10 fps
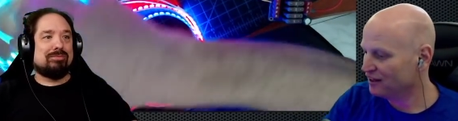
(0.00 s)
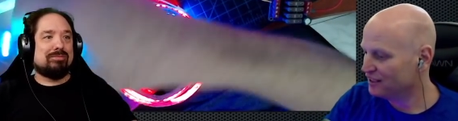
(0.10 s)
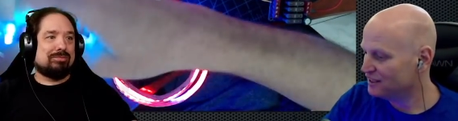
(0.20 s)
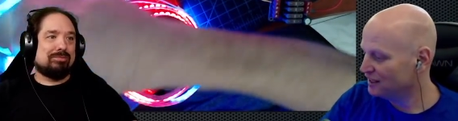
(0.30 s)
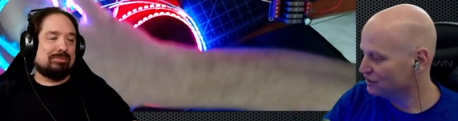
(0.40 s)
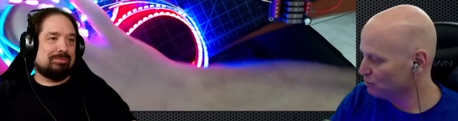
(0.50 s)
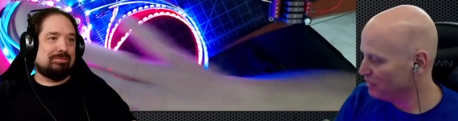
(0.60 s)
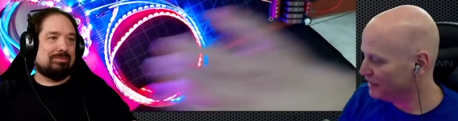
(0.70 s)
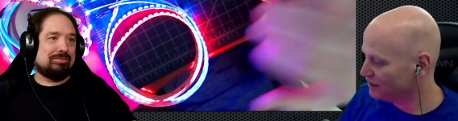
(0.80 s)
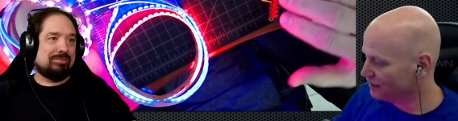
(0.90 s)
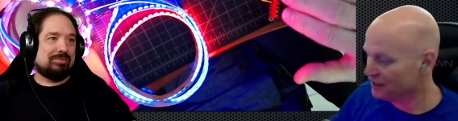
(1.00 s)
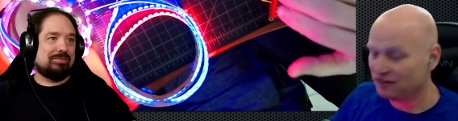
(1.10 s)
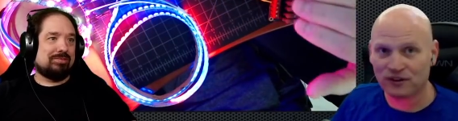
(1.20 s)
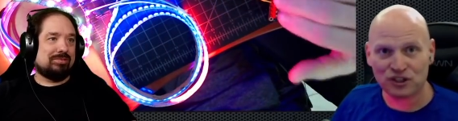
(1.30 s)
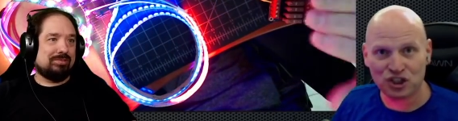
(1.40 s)
Speaker 1: L E Ds, or basically
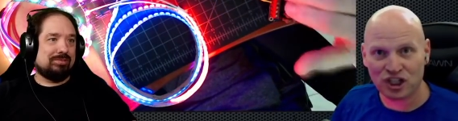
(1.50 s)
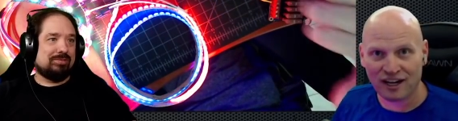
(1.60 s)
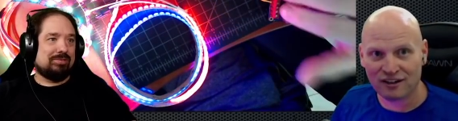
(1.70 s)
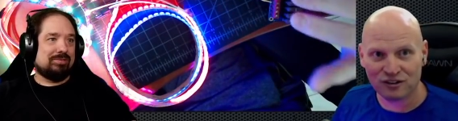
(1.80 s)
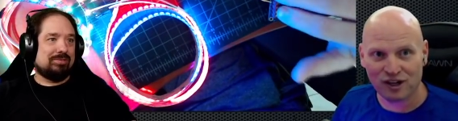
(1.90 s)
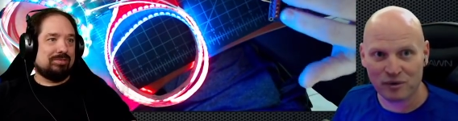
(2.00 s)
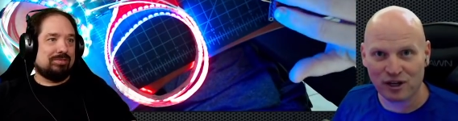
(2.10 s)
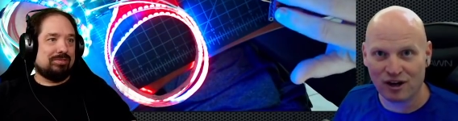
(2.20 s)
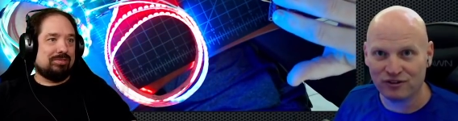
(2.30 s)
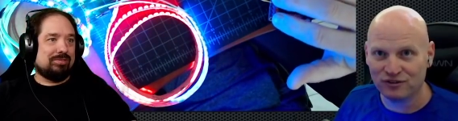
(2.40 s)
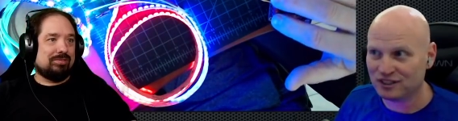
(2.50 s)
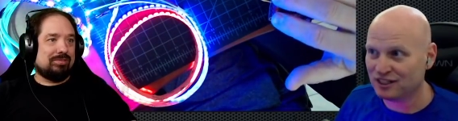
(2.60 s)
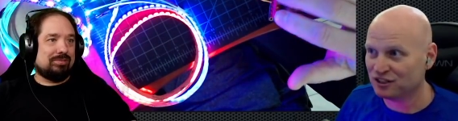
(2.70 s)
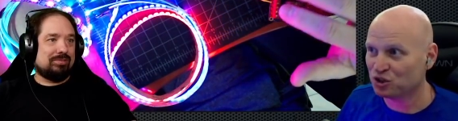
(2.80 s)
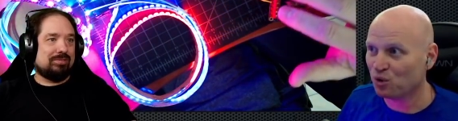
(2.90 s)
a different channel coming off of
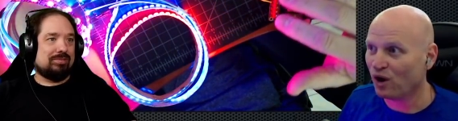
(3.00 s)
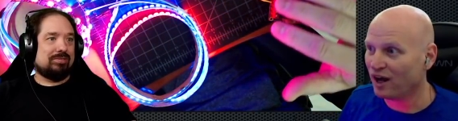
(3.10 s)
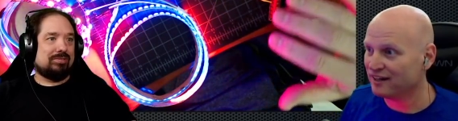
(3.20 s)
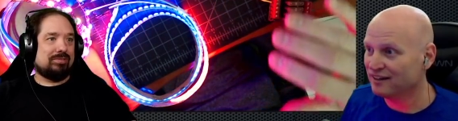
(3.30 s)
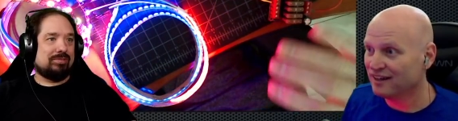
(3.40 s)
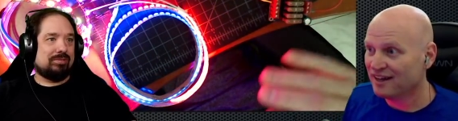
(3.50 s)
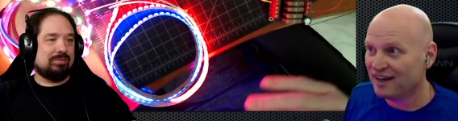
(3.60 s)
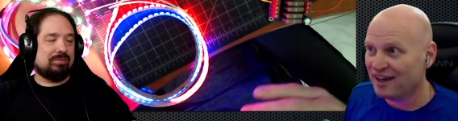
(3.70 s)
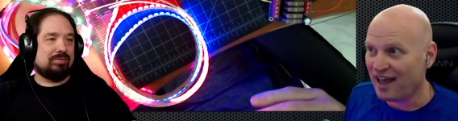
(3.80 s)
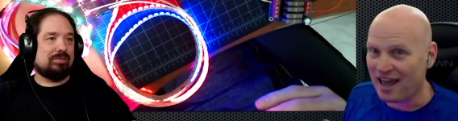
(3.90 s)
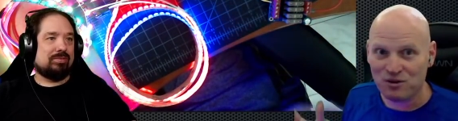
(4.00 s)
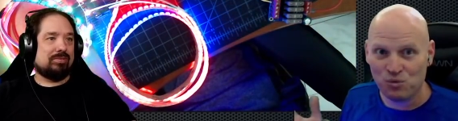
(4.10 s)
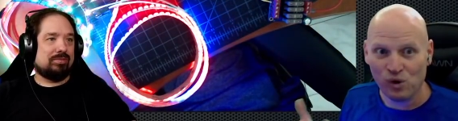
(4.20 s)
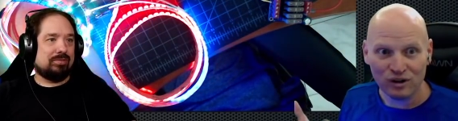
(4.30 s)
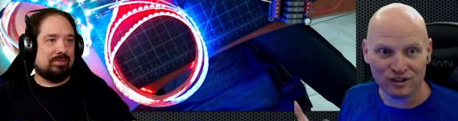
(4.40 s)
the DigQuad, and
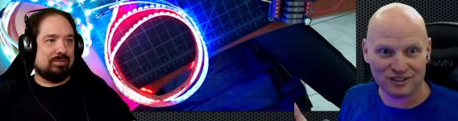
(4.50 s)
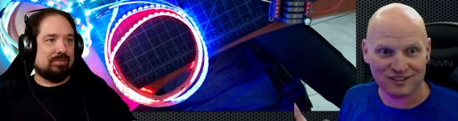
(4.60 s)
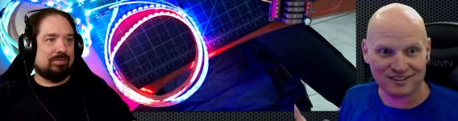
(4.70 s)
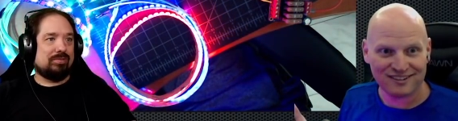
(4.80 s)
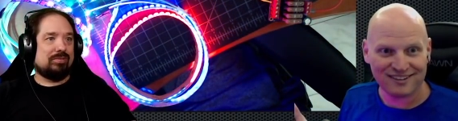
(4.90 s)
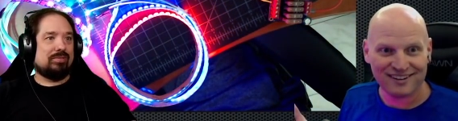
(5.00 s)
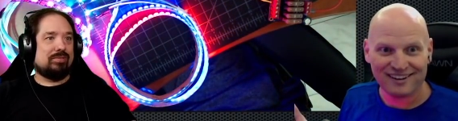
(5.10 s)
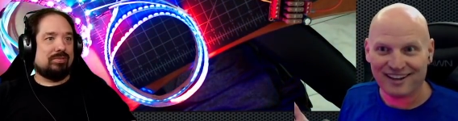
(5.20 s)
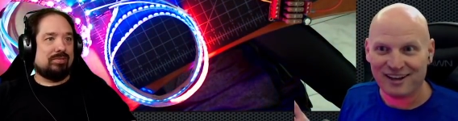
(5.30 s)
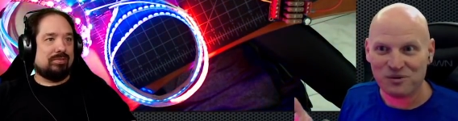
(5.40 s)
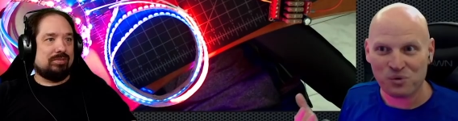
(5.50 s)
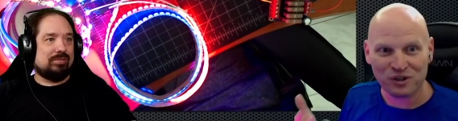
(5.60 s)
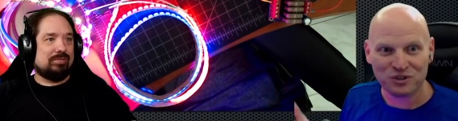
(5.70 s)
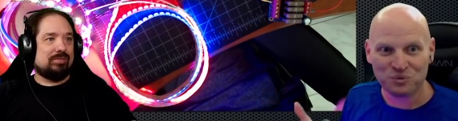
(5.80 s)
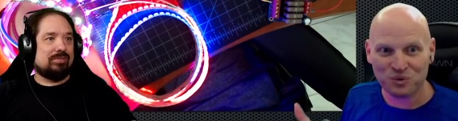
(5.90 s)
it works. It
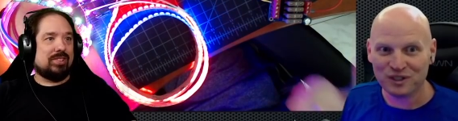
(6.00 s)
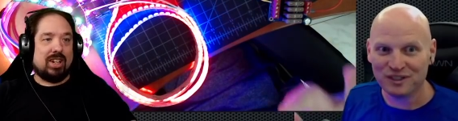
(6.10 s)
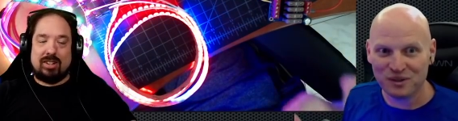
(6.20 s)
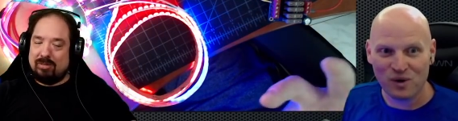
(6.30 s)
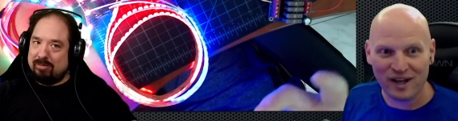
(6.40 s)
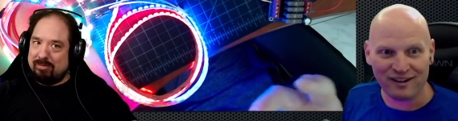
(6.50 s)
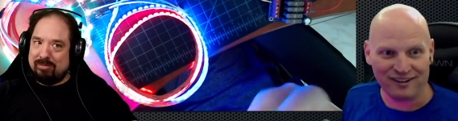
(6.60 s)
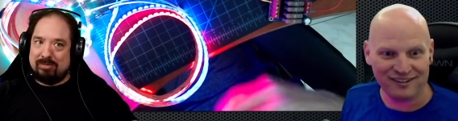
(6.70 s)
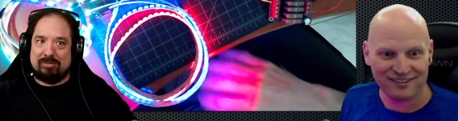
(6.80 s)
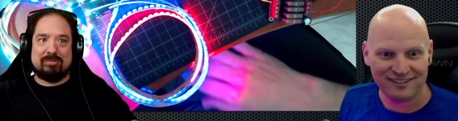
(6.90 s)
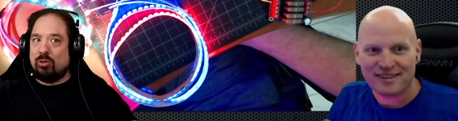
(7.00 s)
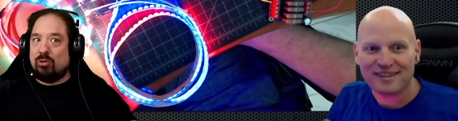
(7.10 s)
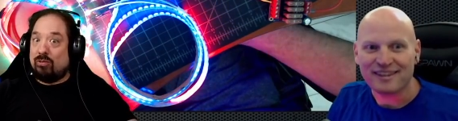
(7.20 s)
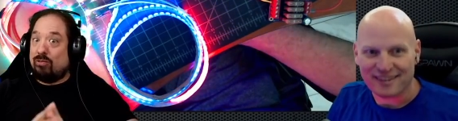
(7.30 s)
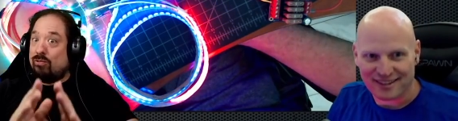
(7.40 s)
works
Speaker 2: yeah. really well.
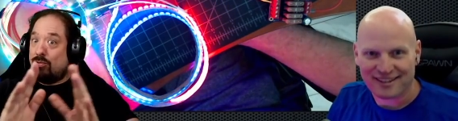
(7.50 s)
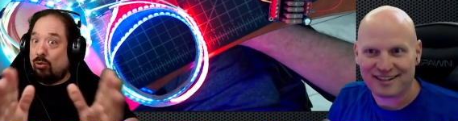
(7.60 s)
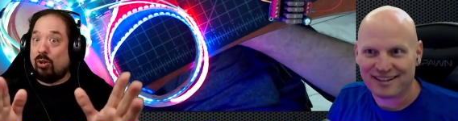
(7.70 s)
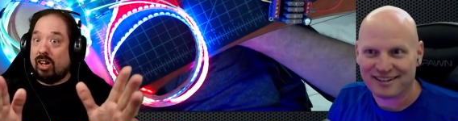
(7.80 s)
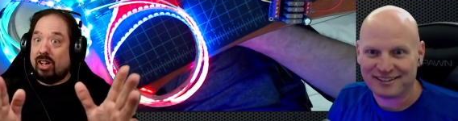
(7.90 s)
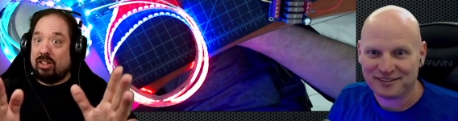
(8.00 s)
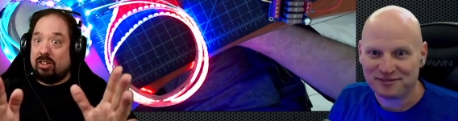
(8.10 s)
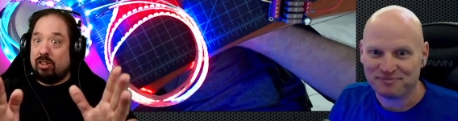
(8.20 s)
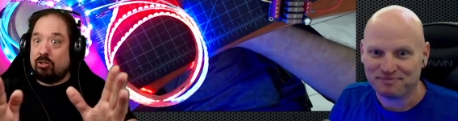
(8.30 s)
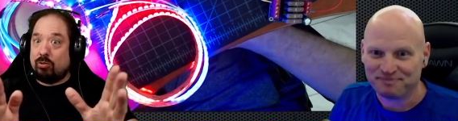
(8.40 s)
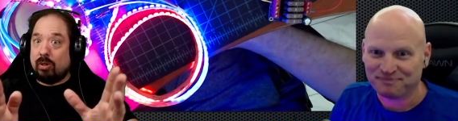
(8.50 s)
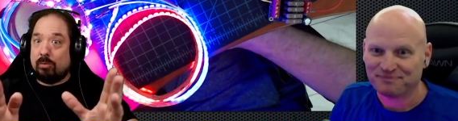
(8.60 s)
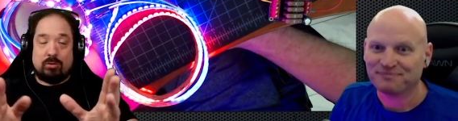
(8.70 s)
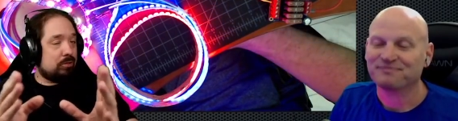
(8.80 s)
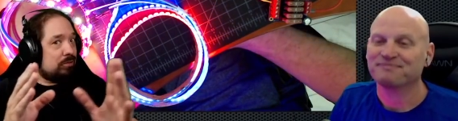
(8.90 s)
Four L E D strips
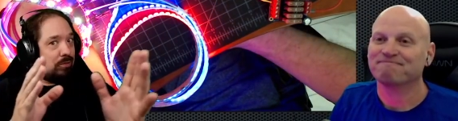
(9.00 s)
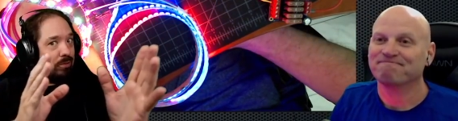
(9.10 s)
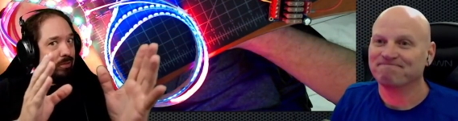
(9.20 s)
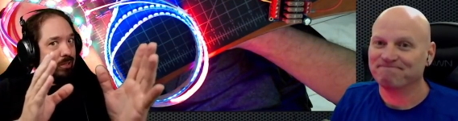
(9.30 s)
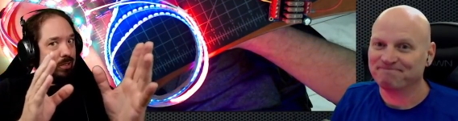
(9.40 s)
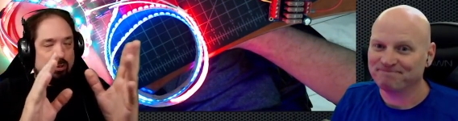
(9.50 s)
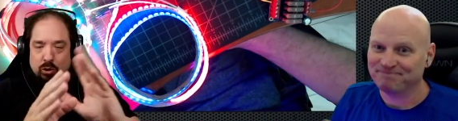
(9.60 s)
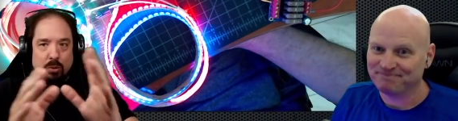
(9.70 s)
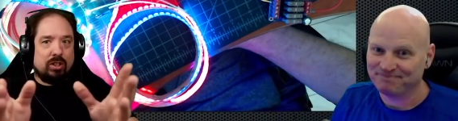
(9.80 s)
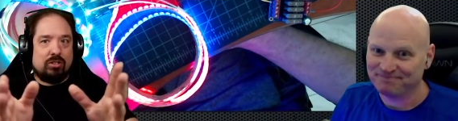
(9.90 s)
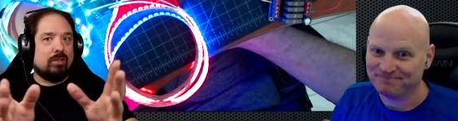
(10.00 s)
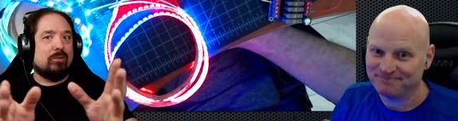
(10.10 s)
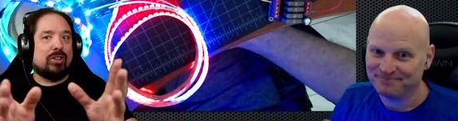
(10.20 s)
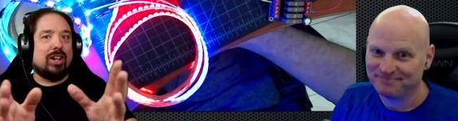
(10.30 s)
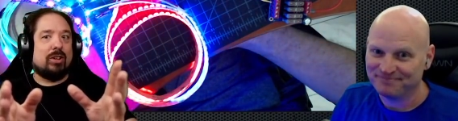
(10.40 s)
doing something
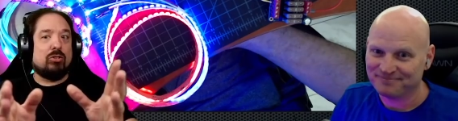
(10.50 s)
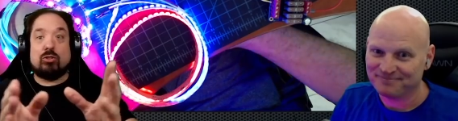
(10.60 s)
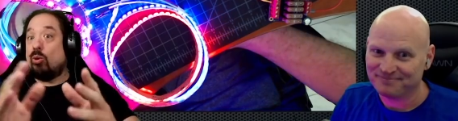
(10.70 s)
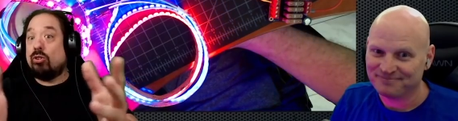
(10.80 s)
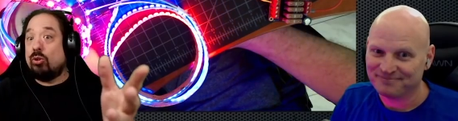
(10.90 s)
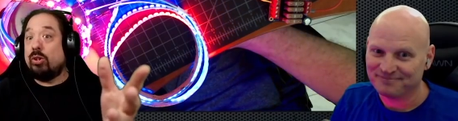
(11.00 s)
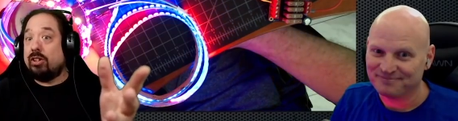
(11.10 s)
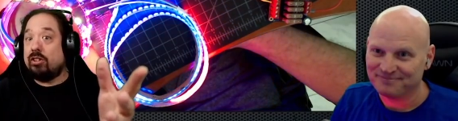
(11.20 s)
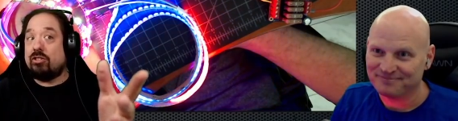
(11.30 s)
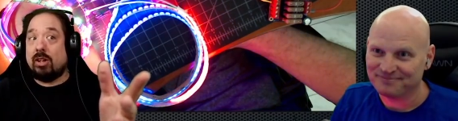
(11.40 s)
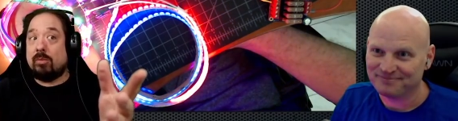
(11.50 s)
else, or doing the same thing